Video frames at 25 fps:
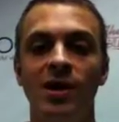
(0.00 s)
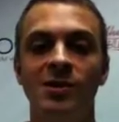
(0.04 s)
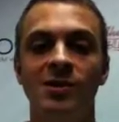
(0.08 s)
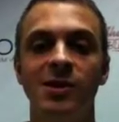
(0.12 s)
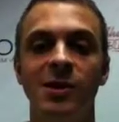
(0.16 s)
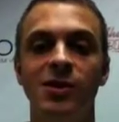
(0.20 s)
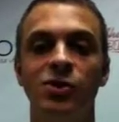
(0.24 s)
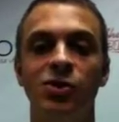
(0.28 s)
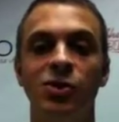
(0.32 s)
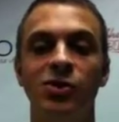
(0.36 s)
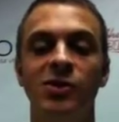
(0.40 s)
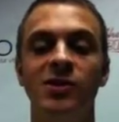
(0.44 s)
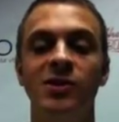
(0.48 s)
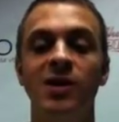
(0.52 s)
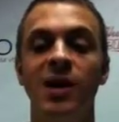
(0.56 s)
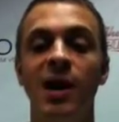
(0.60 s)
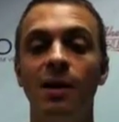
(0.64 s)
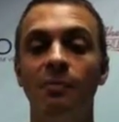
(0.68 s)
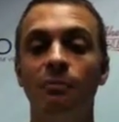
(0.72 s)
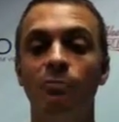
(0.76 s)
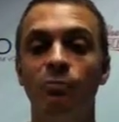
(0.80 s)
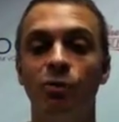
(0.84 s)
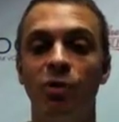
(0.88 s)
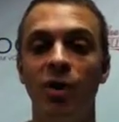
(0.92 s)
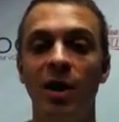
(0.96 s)
such as
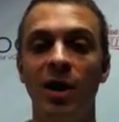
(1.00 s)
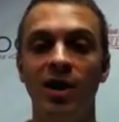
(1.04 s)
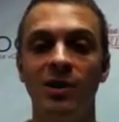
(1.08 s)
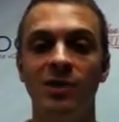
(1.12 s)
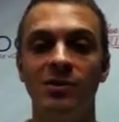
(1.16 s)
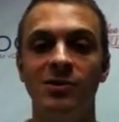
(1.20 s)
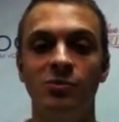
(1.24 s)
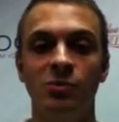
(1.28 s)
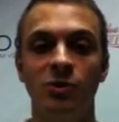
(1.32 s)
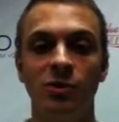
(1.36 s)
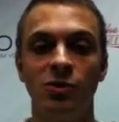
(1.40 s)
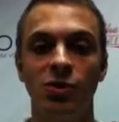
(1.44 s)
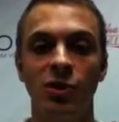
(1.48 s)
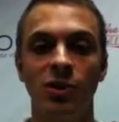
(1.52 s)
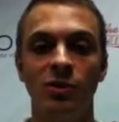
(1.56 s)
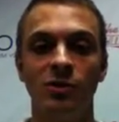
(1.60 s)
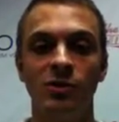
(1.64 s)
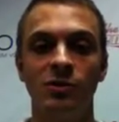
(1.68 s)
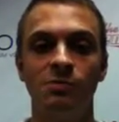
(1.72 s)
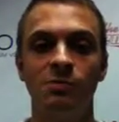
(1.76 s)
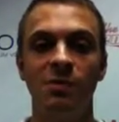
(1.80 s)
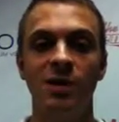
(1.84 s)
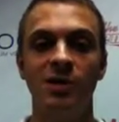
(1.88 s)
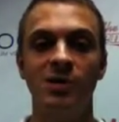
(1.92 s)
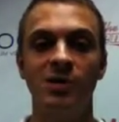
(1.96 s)
Yum Brands, which
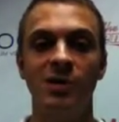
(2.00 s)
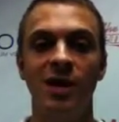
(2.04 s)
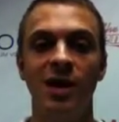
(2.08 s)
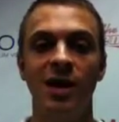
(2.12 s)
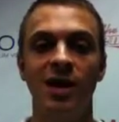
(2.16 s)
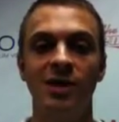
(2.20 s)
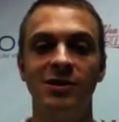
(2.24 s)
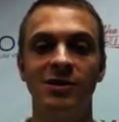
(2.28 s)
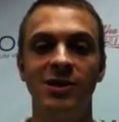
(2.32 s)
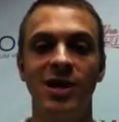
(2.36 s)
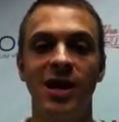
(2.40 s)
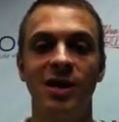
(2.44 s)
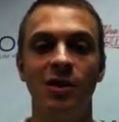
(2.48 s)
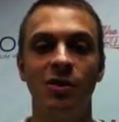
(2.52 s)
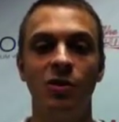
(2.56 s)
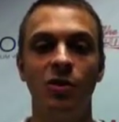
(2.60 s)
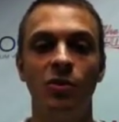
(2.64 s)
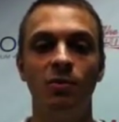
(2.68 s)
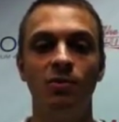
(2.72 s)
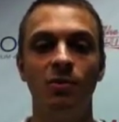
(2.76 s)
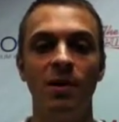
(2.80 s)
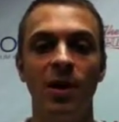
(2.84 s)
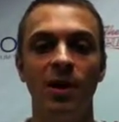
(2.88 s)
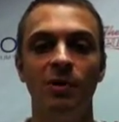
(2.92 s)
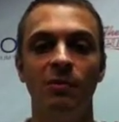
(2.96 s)
owns Pizza Hut,
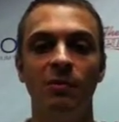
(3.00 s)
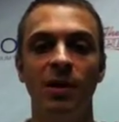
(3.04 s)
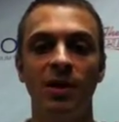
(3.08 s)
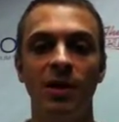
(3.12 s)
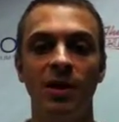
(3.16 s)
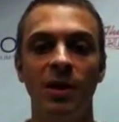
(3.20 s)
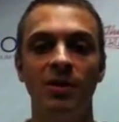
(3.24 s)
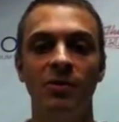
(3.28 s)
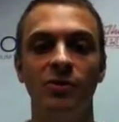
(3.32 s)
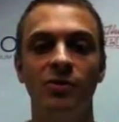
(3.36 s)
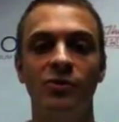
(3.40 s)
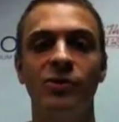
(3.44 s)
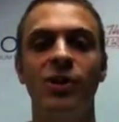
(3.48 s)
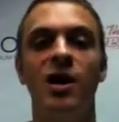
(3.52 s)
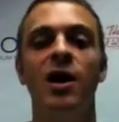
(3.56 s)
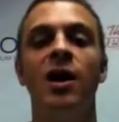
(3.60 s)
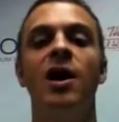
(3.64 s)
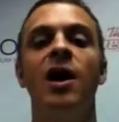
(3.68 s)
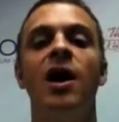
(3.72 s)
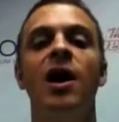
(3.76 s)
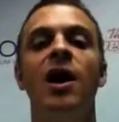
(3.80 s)
Taco Bell, among others,